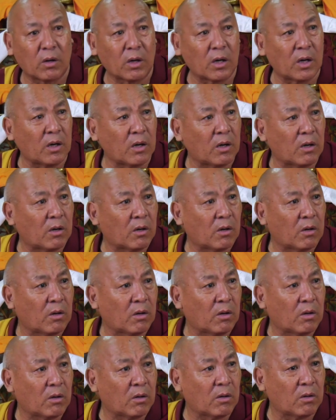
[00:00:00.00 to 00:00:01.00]
Huh?
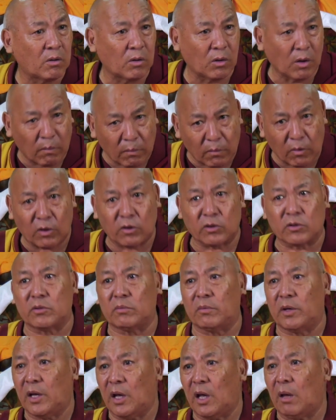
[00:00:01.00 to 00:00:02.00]
Yeah, of course,
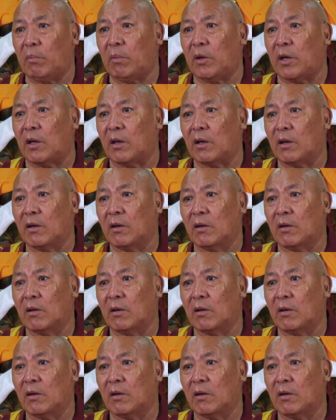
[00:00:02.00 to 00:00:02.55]
very happy.